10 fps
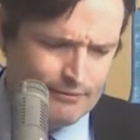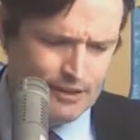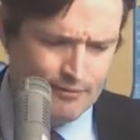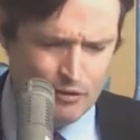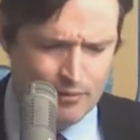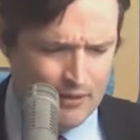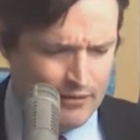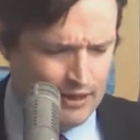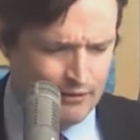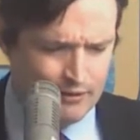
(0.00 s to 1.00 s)
Talk more about
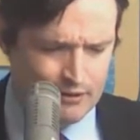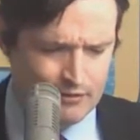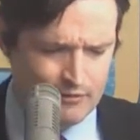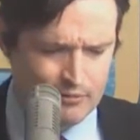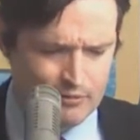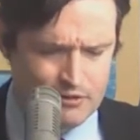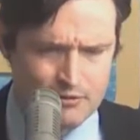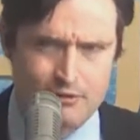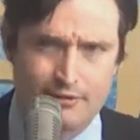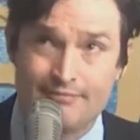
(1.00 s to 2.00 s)
that with our good friend Bruce
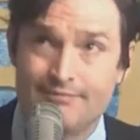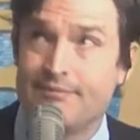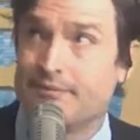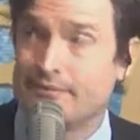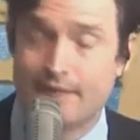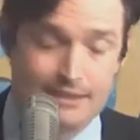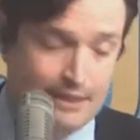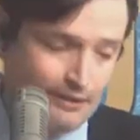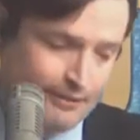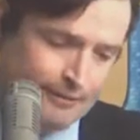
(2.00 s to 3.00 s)
Thornton next
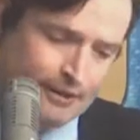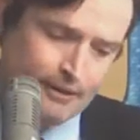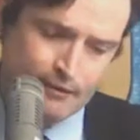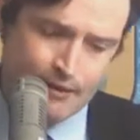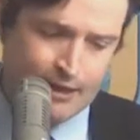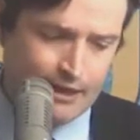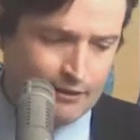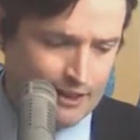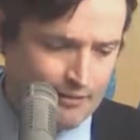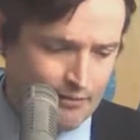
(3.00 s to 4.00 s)
hour right
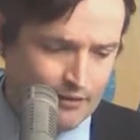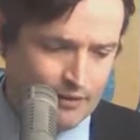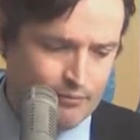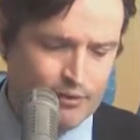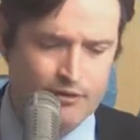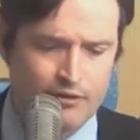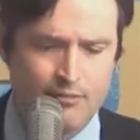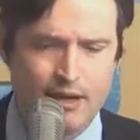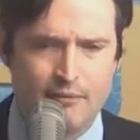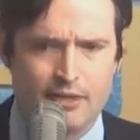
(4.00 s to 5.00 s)
now we keep moving.
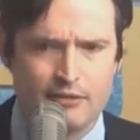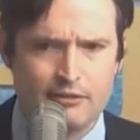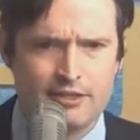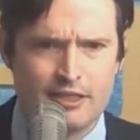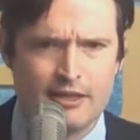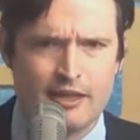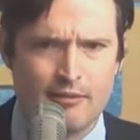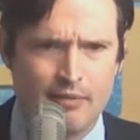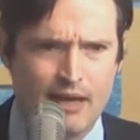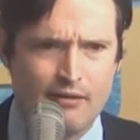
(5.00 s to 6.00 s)
President Obama, using
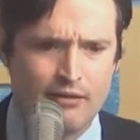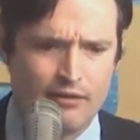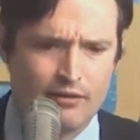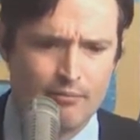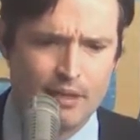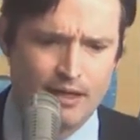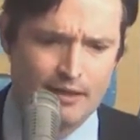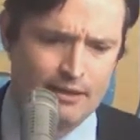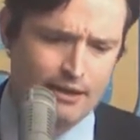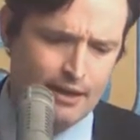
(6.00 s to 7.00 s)
the power of the
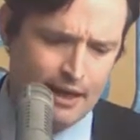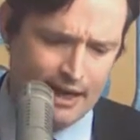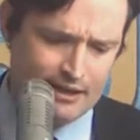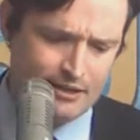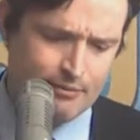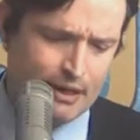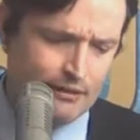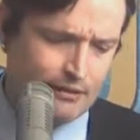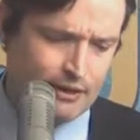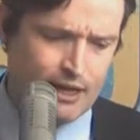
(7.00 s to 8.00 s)
pen, asked
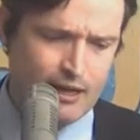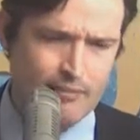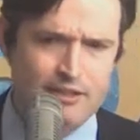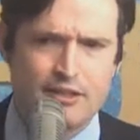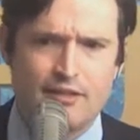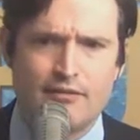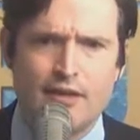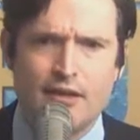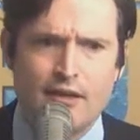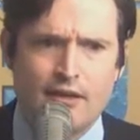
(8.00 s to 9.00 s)
about the comments of
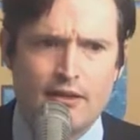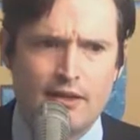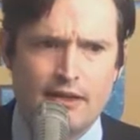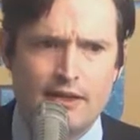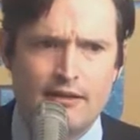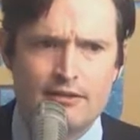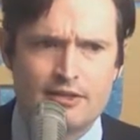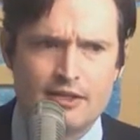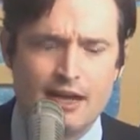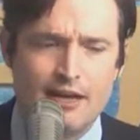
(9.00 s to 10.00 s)
the
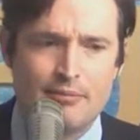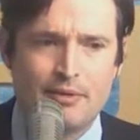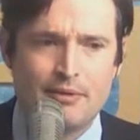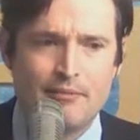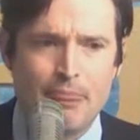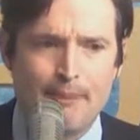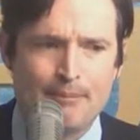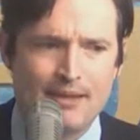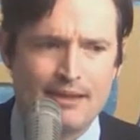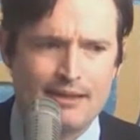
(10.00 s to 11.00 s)
Stop
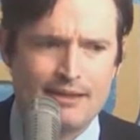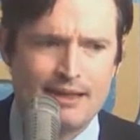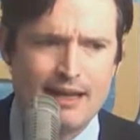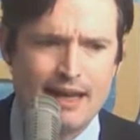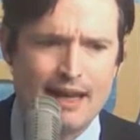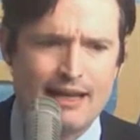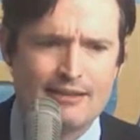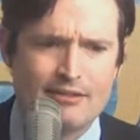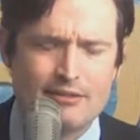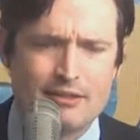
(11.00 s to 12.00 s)

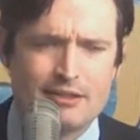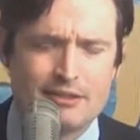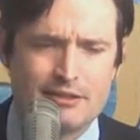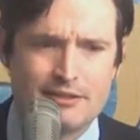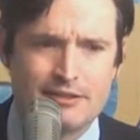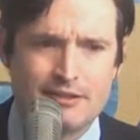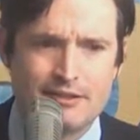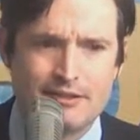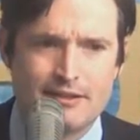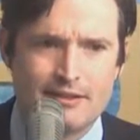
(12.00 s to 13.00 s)
Act, which is
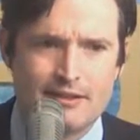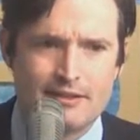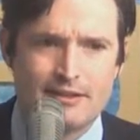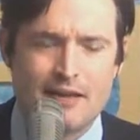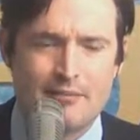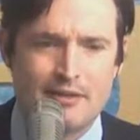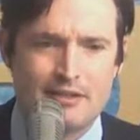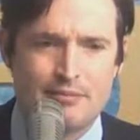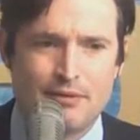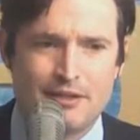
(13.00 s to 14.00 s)
stop
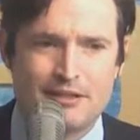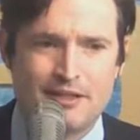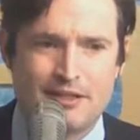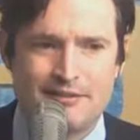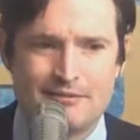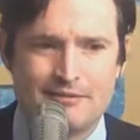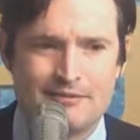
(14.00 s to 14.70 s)
this president,